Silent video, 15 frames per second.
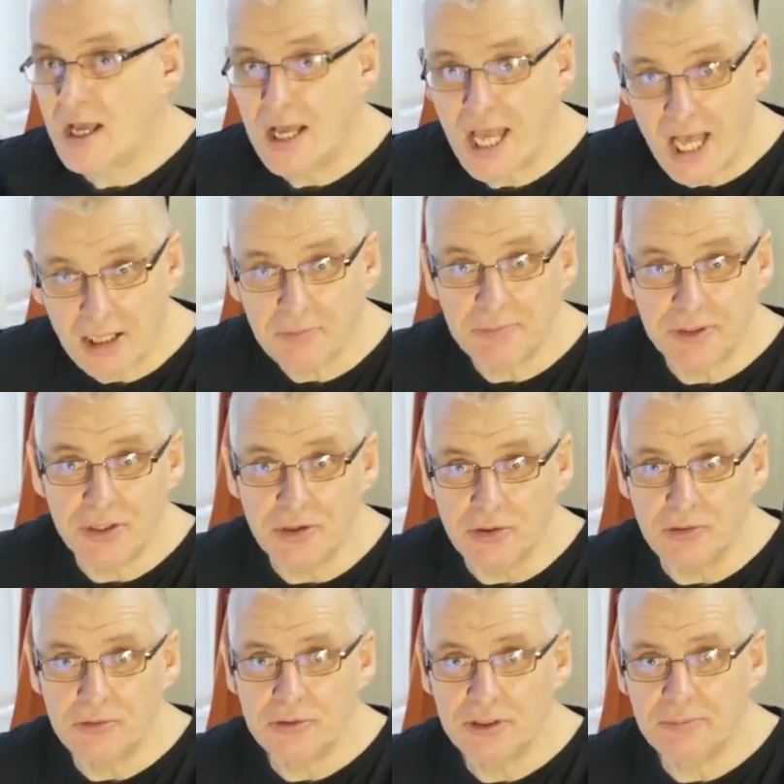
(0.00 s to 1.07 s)
help
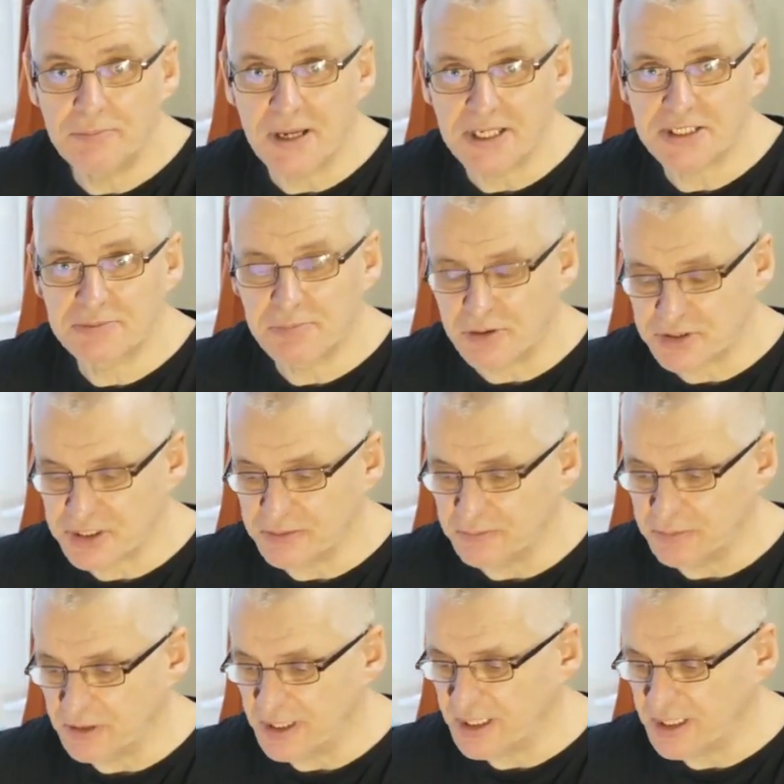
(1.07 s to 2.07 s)
you the best possible.